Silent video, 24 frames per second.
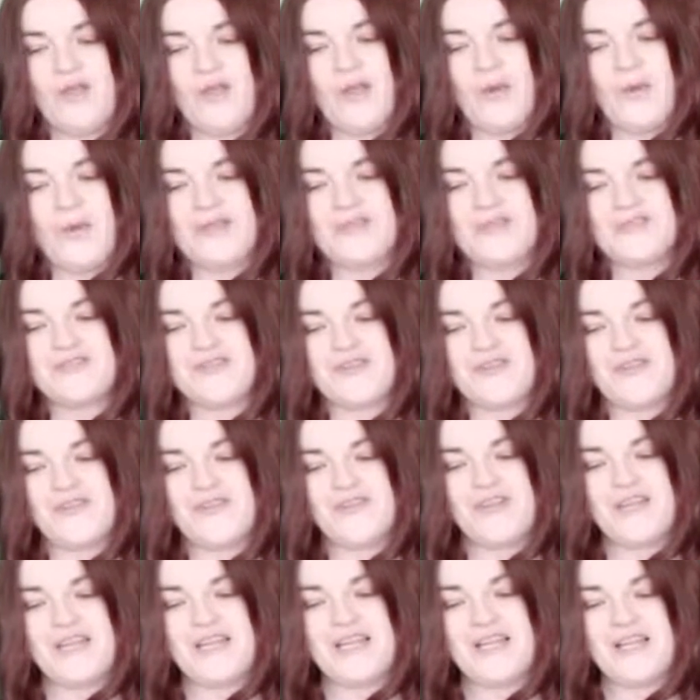Question
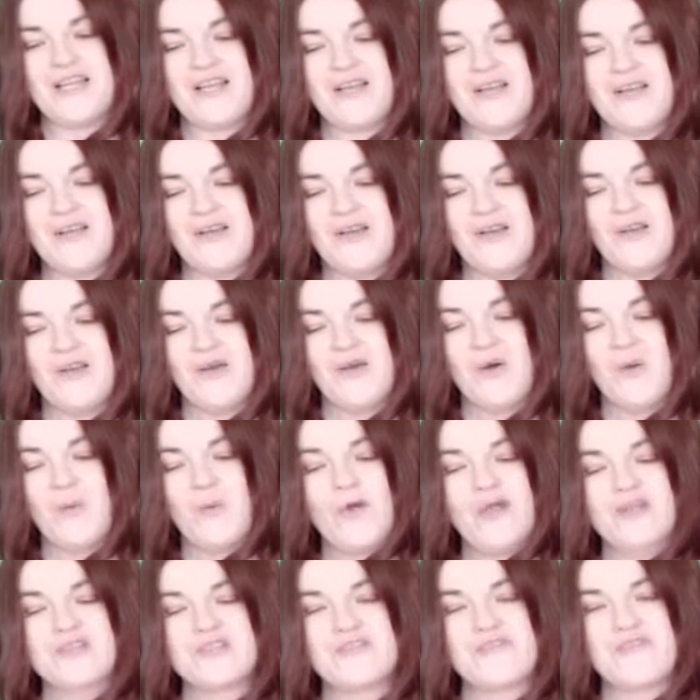3.
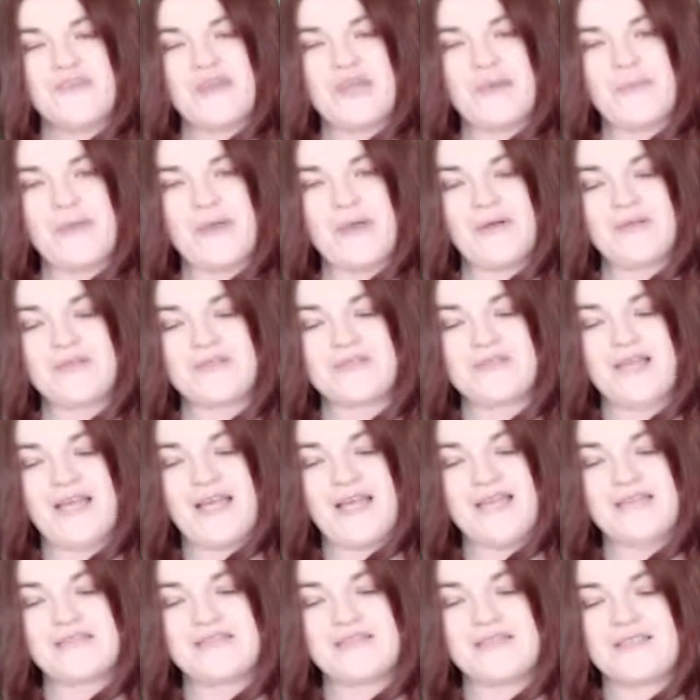Which female
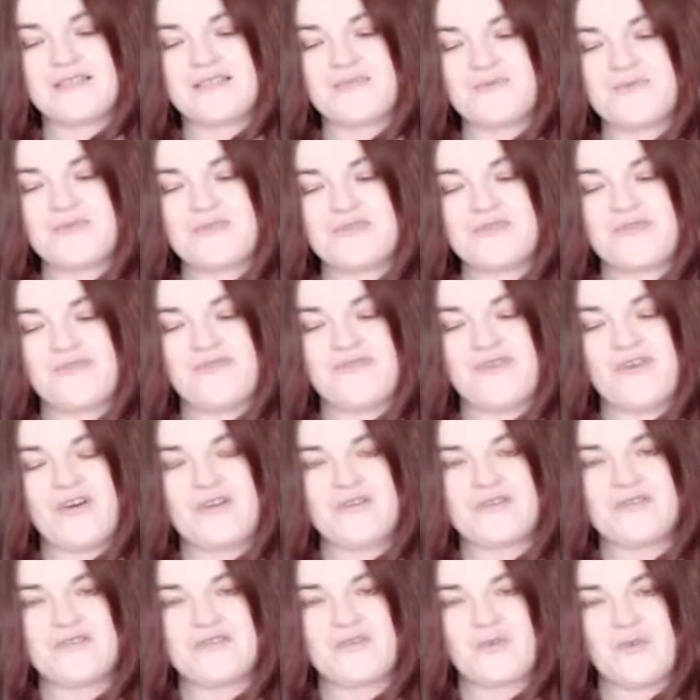scientist was the
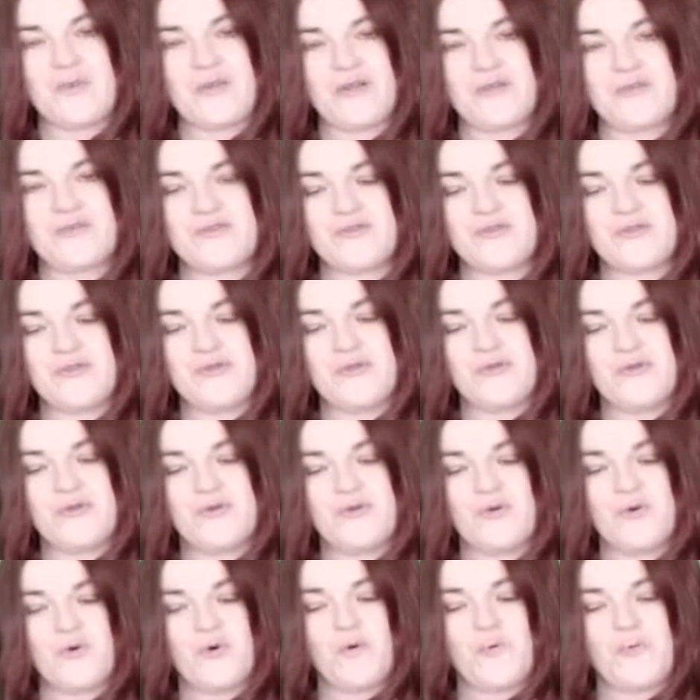first to win
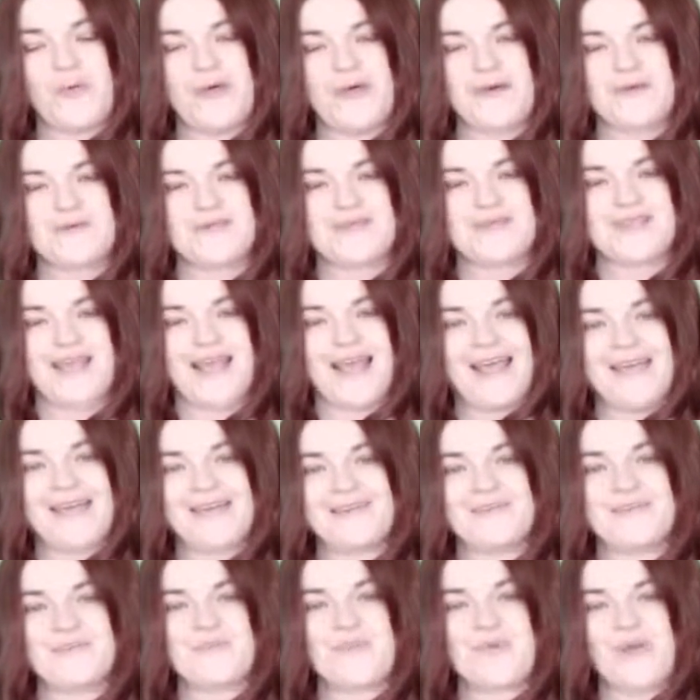2 Nobel
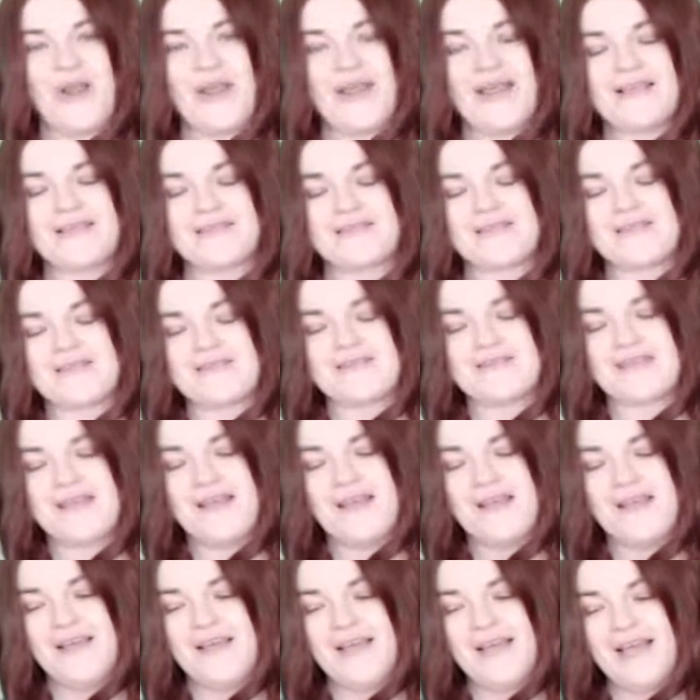Science Prizes?
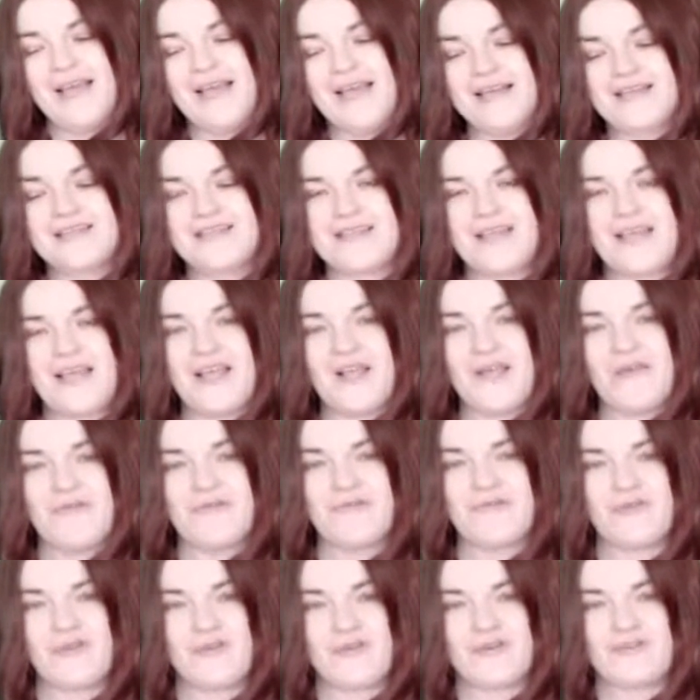Is it
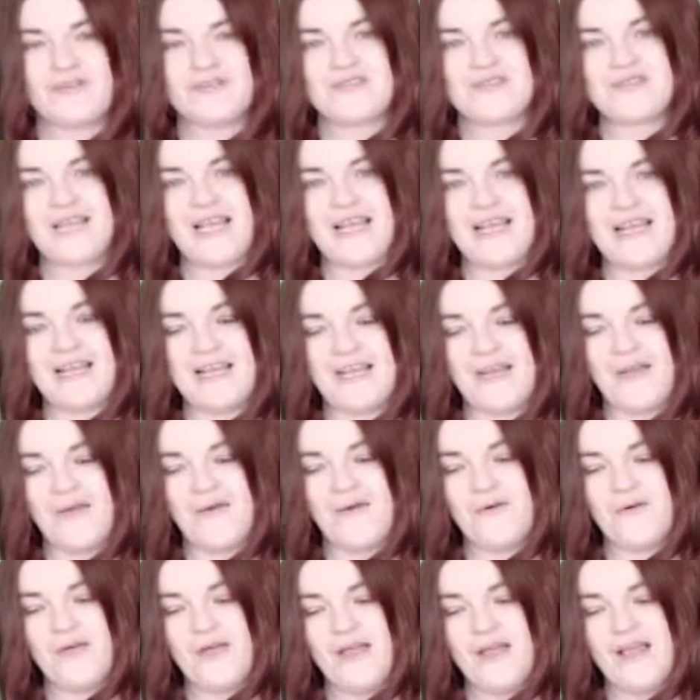Florence
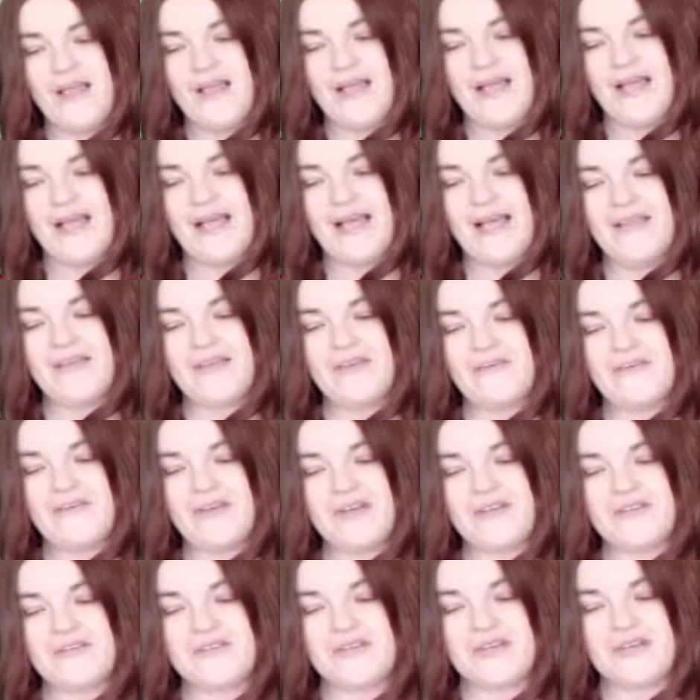Nightingale, Ellen
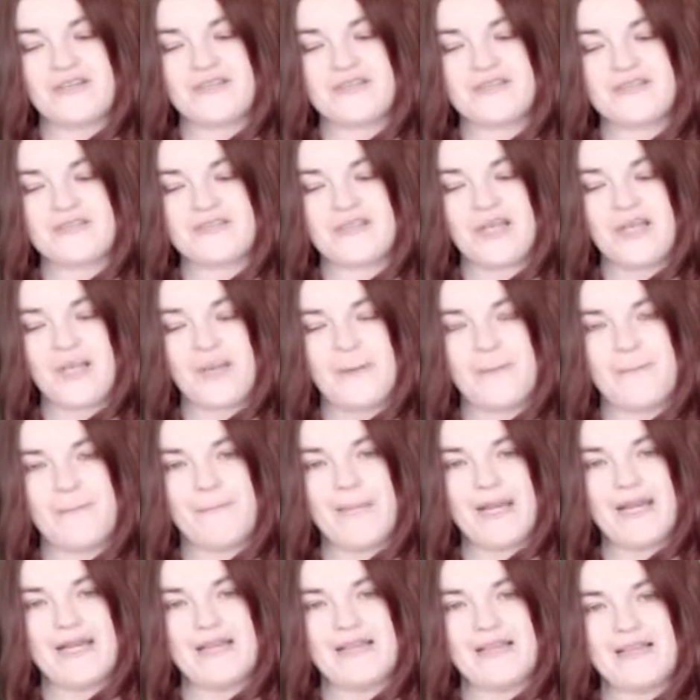Richards,
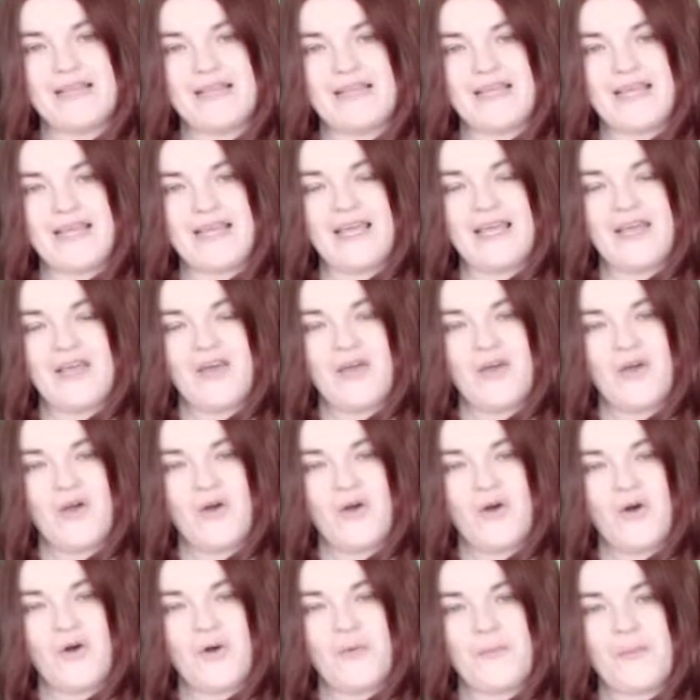Mary Leakey,
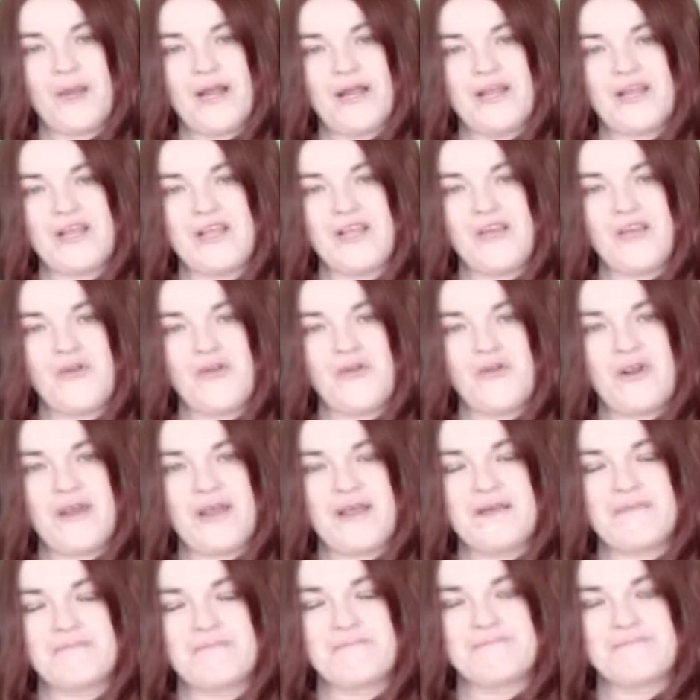or Marie Curie?